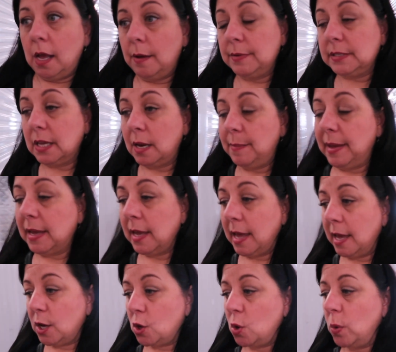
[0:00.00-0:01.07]
I was gonna make
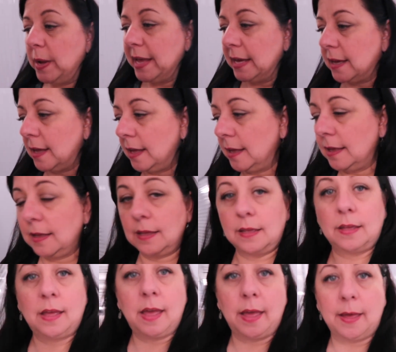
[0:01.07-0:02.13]
a quick
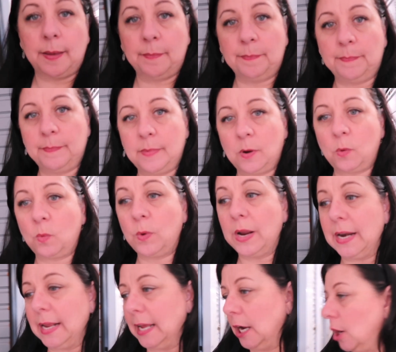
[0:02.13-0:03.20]
um,
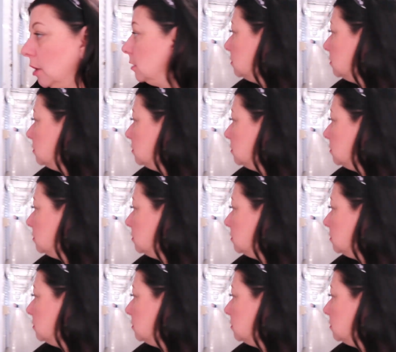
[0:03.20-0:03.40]
run here.